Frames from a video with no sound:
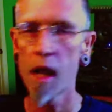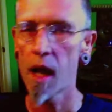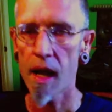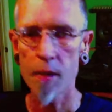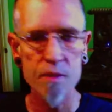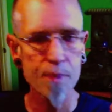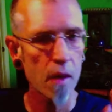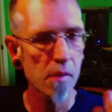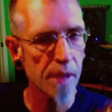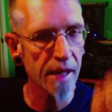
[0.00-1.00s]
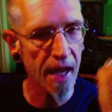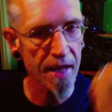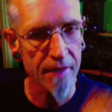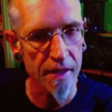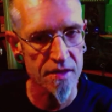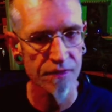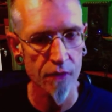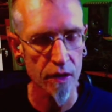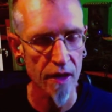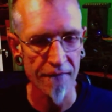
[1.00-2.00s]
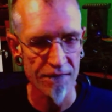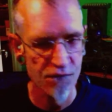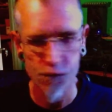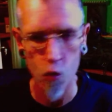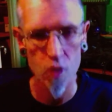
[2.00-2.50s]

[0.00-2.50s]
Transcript: I was probably atheist for like 4